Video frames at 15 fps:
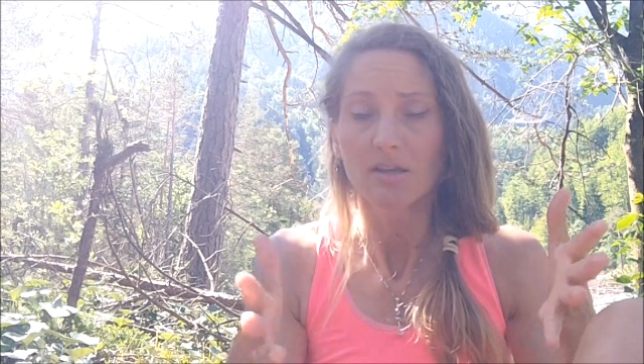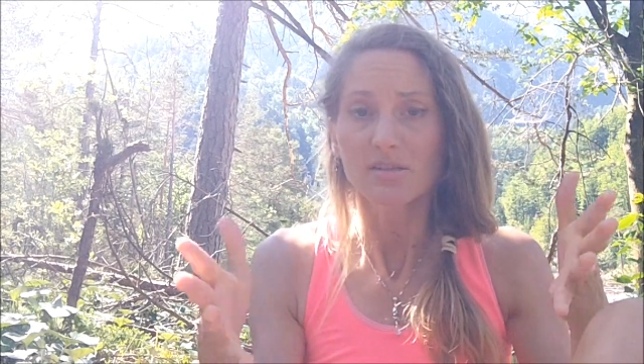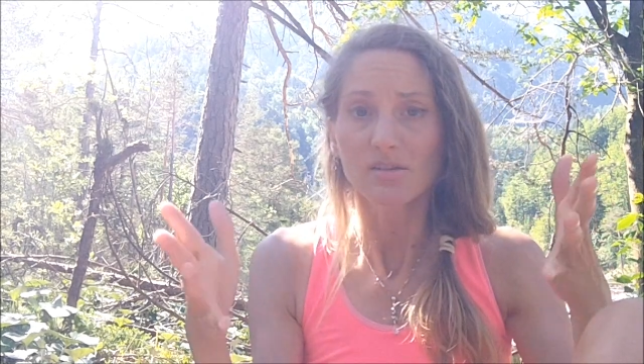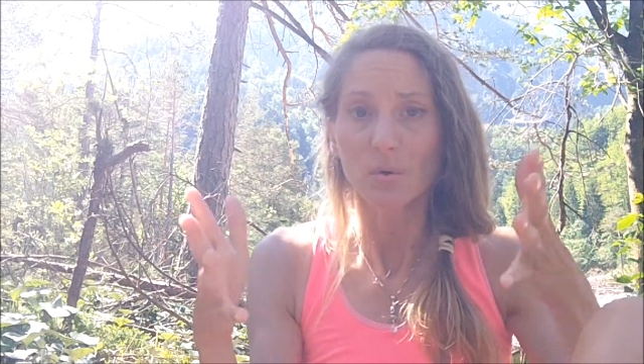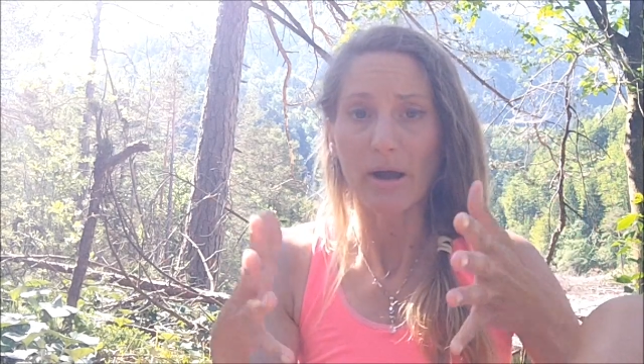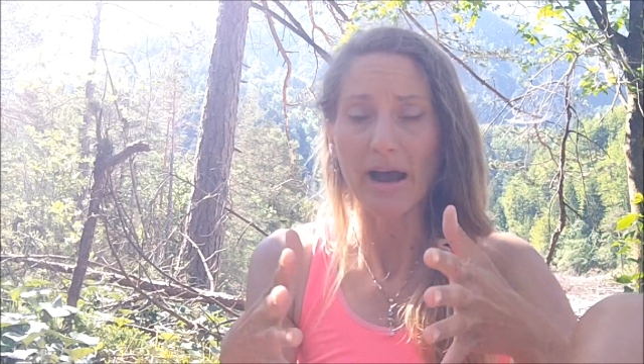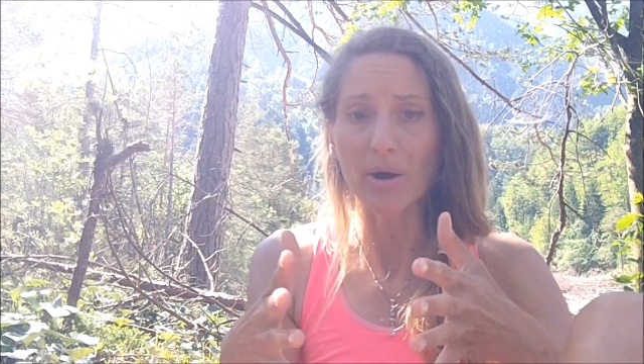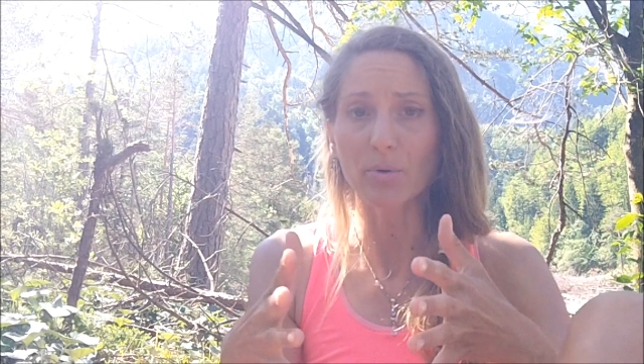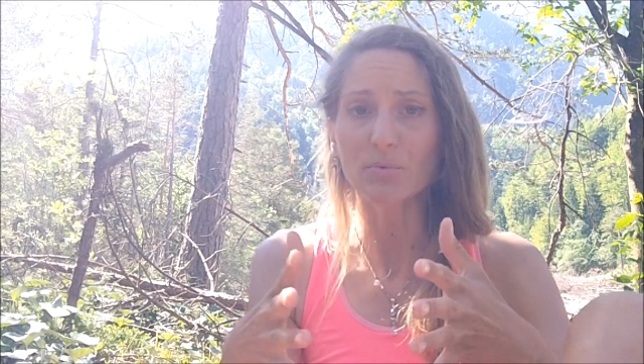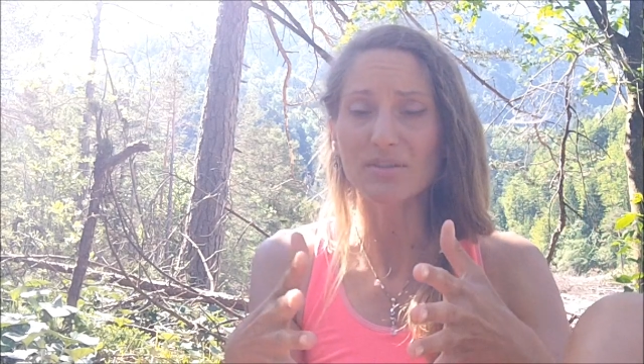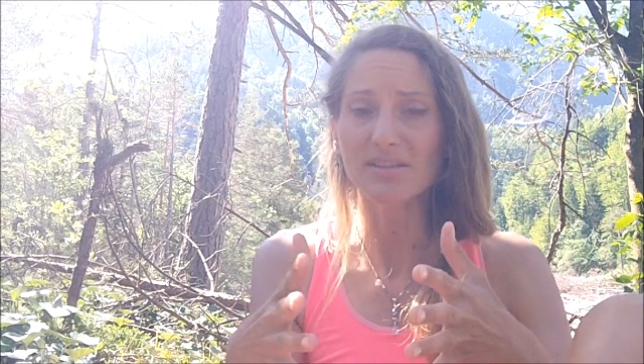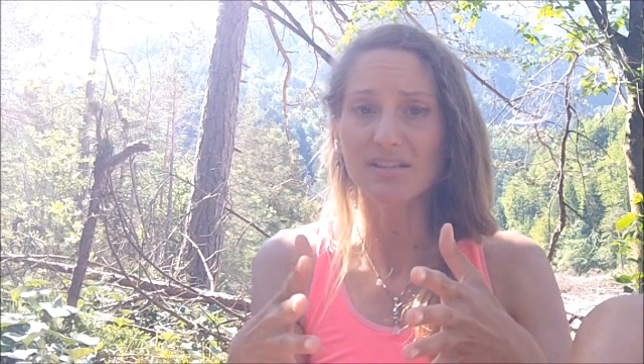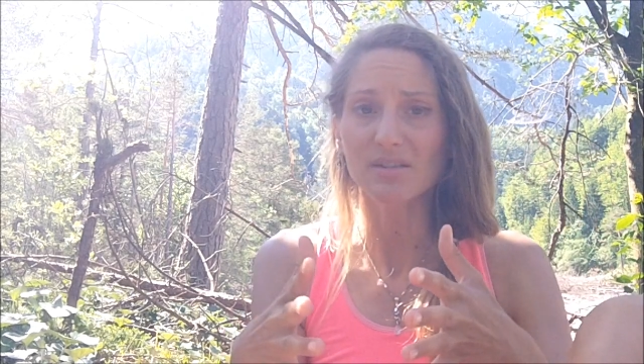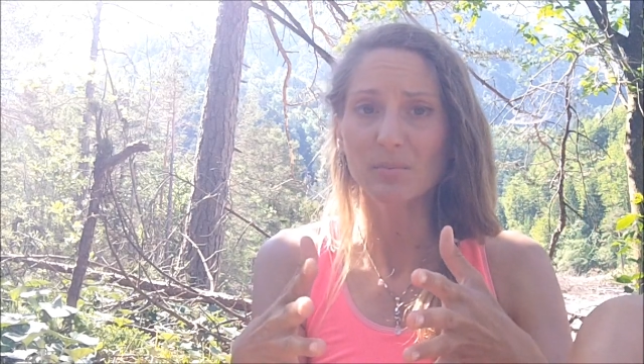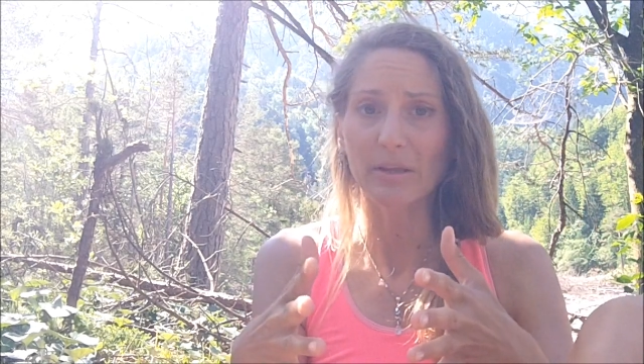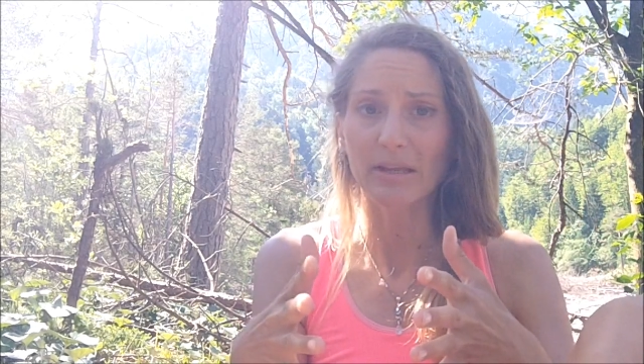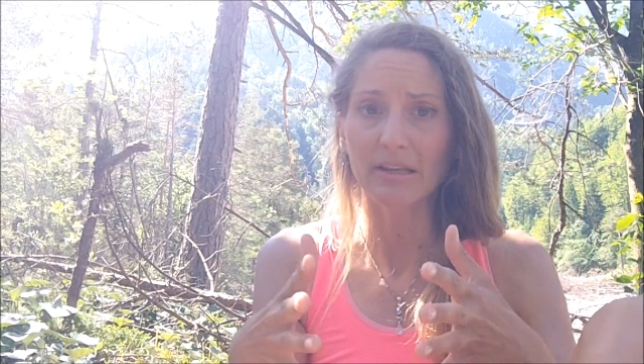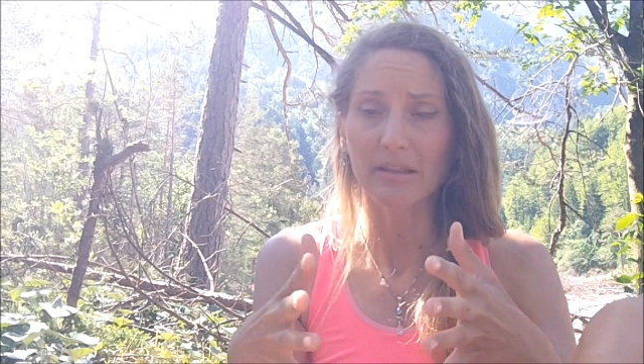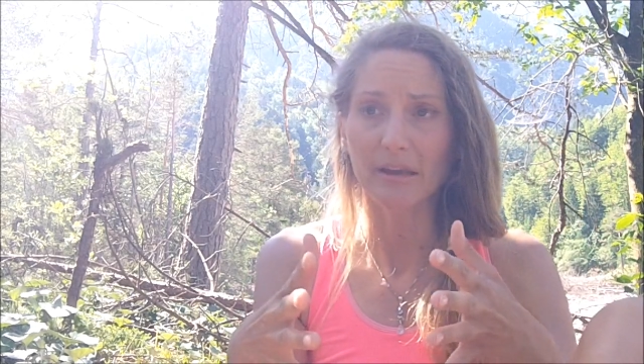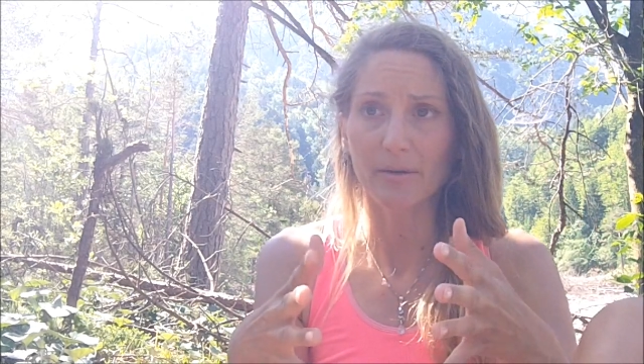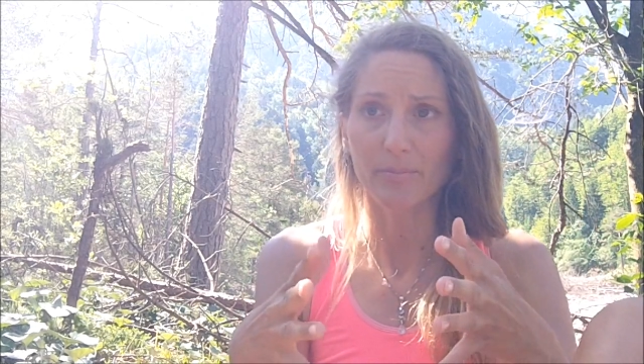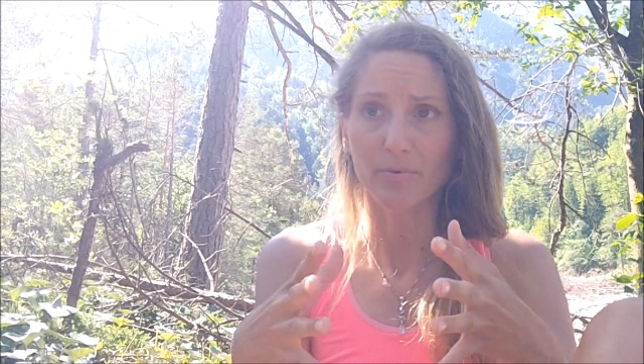So how it was explained
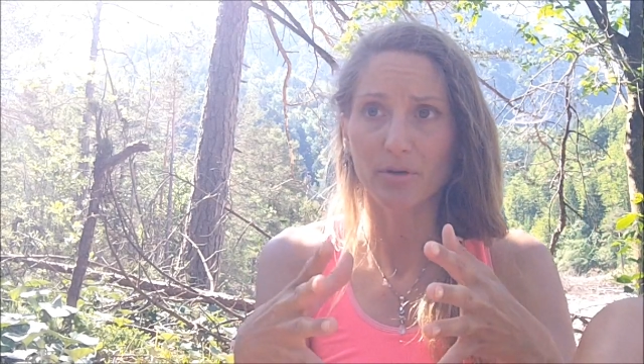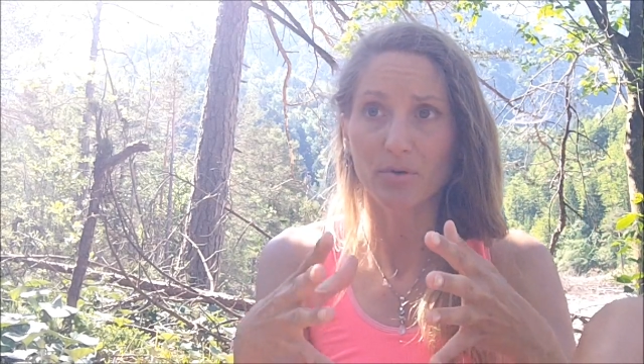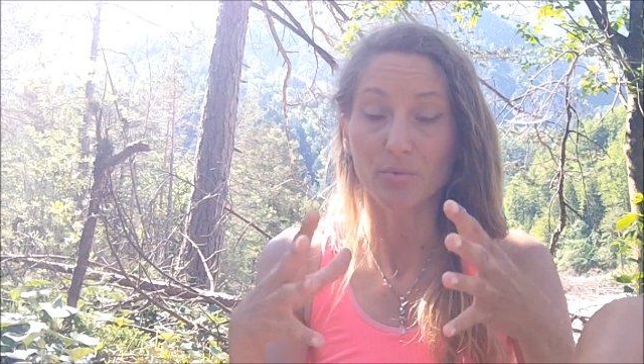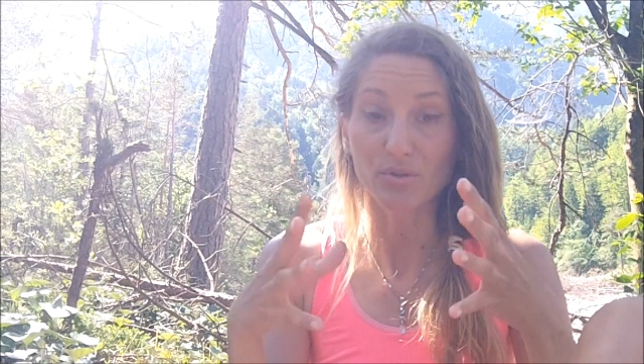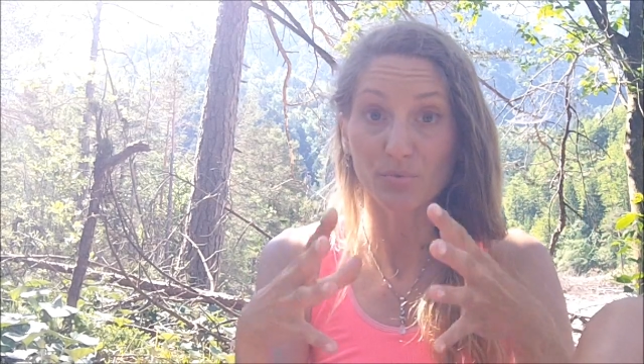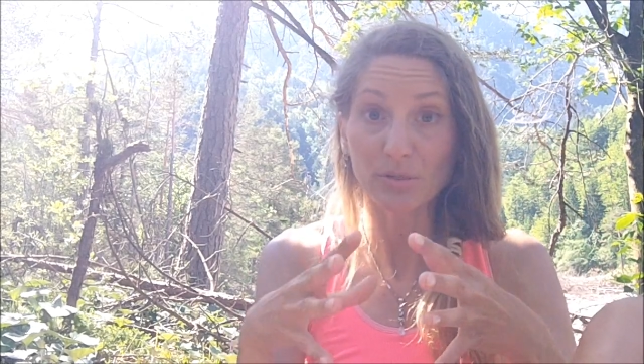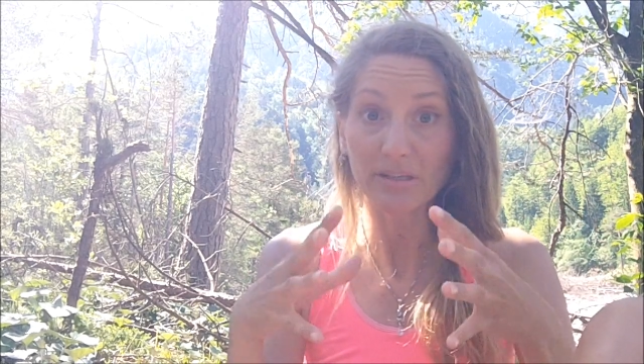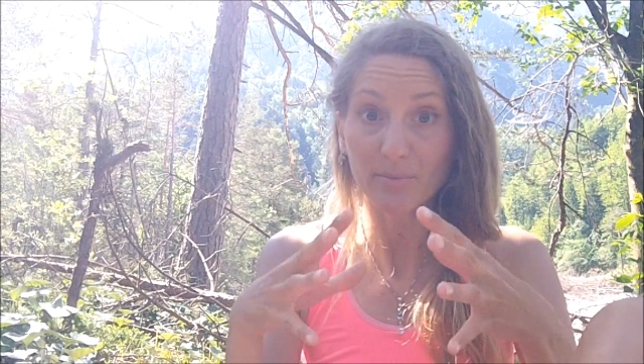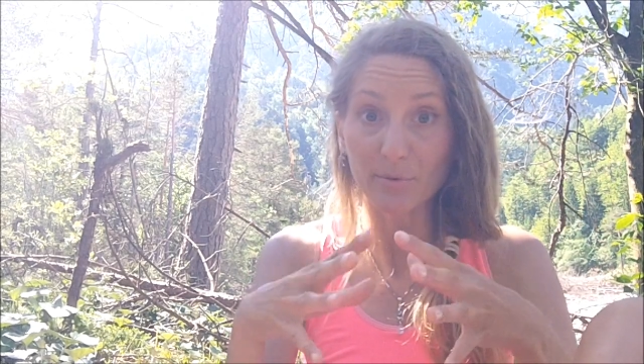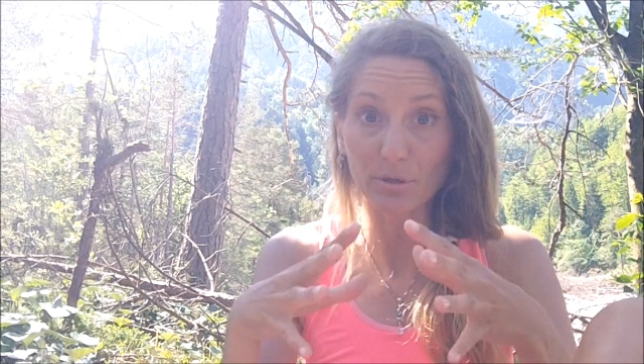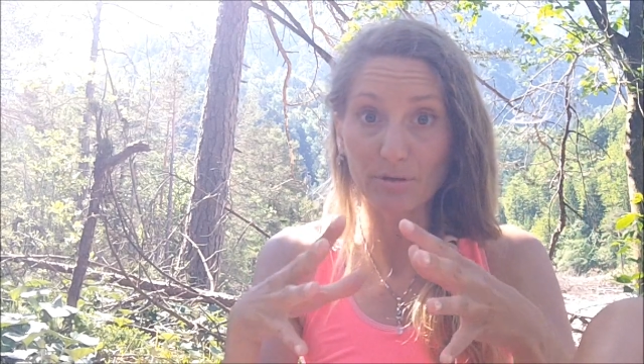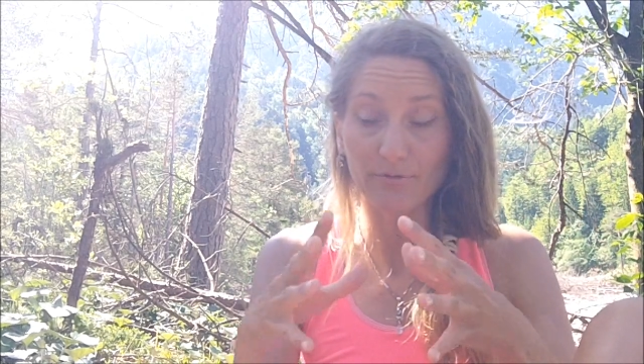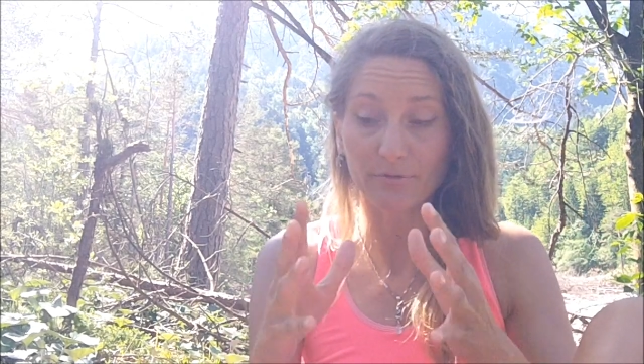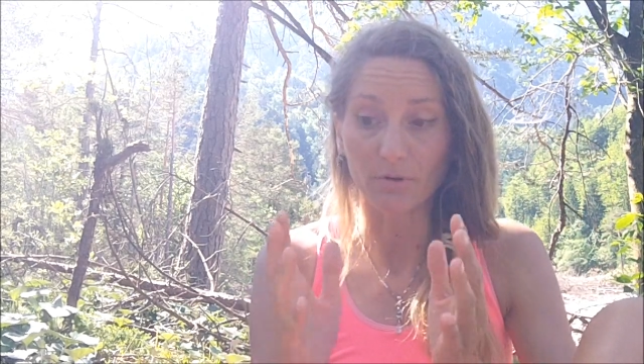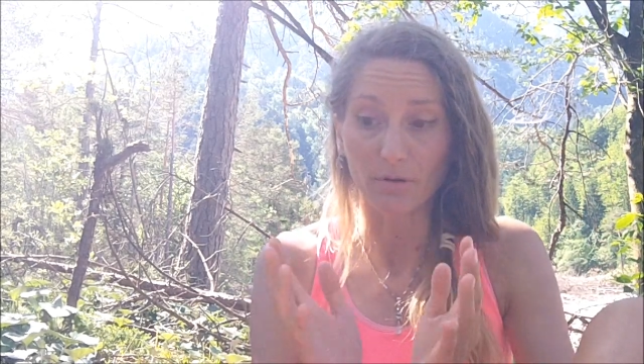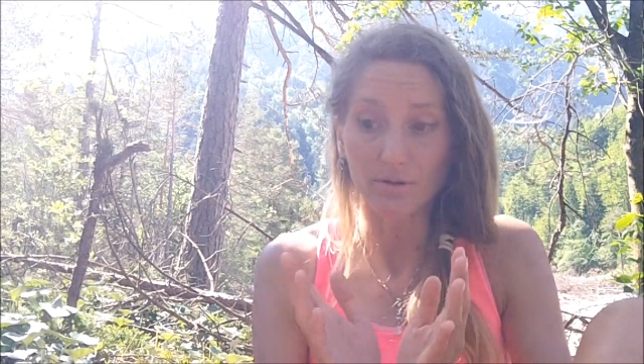in that book was really beautiful.